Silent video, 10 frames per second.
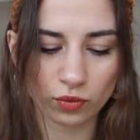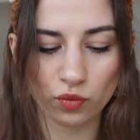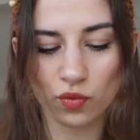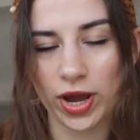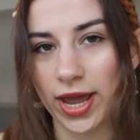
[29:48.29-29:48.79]

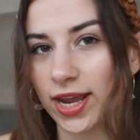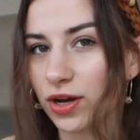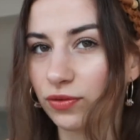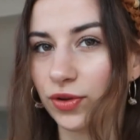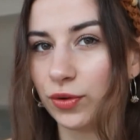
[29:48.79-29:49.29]
way
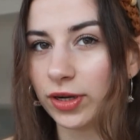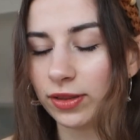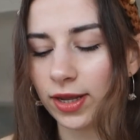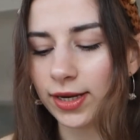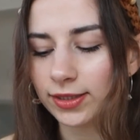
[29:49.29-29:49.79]
of doing
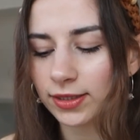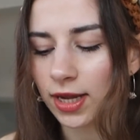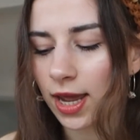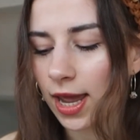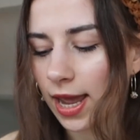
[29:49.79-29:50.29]
things
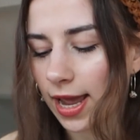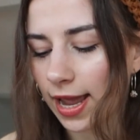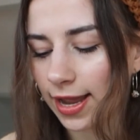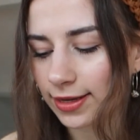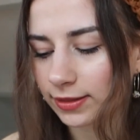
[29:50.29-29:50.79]

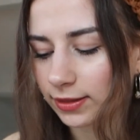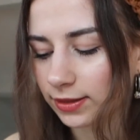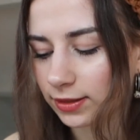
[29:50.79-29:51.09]
and